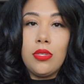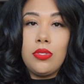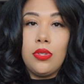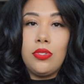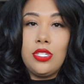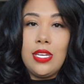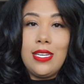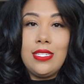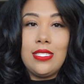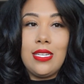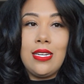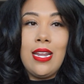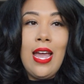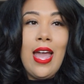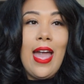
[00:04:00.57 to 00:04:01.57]

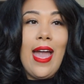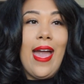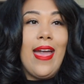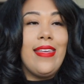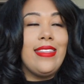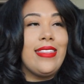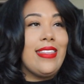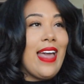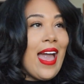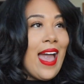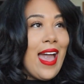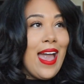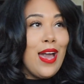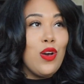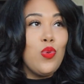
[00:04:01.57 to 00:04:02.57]
Association, and
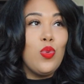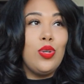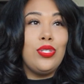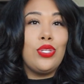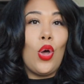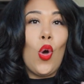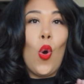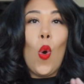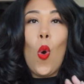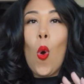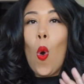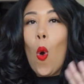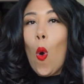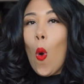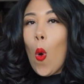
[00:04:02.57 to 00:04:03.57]
that was a
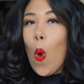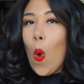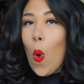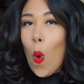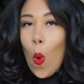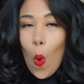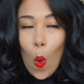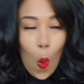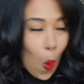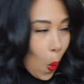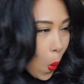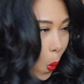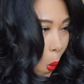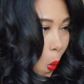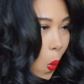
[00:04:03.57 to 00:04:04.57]

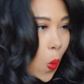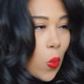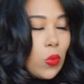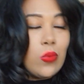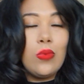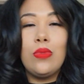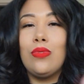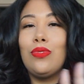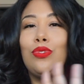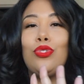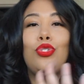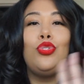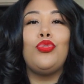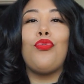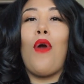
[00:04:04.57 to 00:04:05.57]
whole
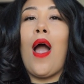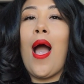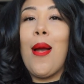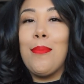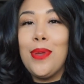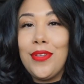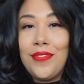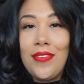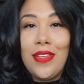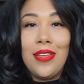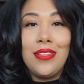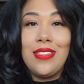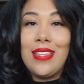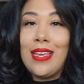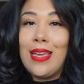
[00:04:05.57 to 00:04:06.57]

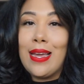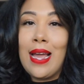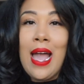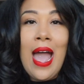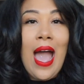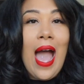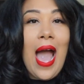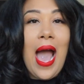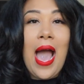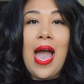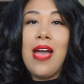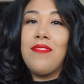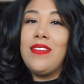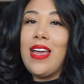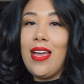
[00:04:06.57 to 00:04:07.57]
drama-filled thing. I
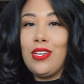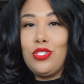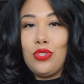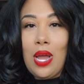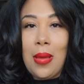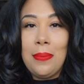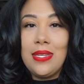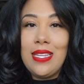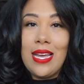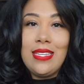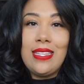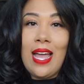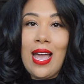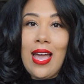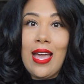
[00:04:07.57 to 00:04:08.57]
haven't had drama
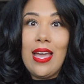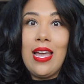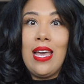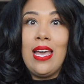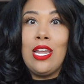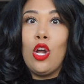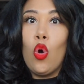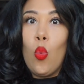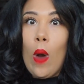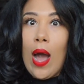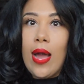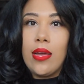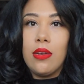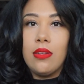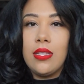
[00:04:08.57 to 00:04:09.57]
like that in a
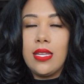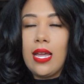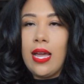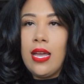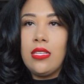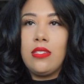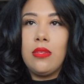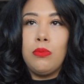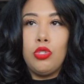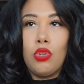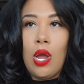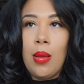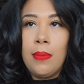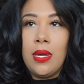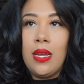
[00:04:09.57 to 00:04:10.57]
while. Like I had some
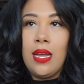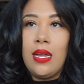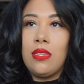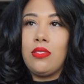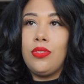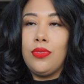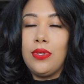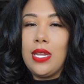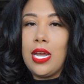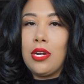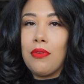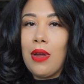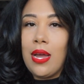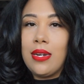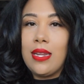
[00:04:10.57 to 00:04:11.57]
drama at SUNY
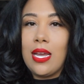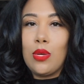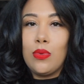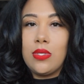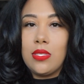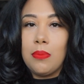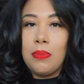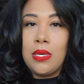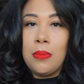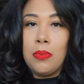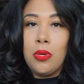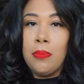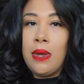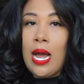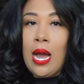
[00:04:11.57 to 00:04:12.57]
Adirondack with some
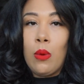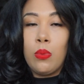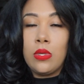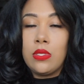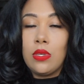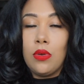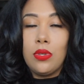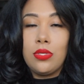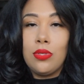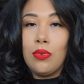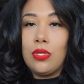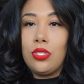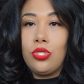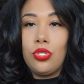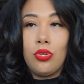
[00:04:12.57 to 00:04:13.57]
people, but I was also
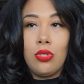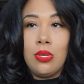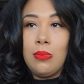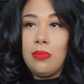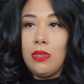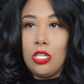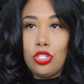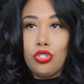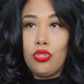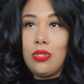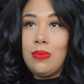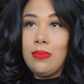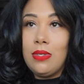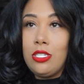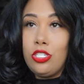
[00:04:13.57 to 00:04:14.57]

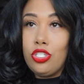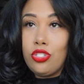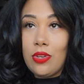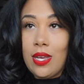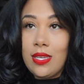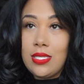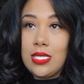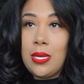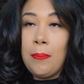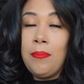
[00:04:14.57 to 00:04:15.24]
extremely stressed,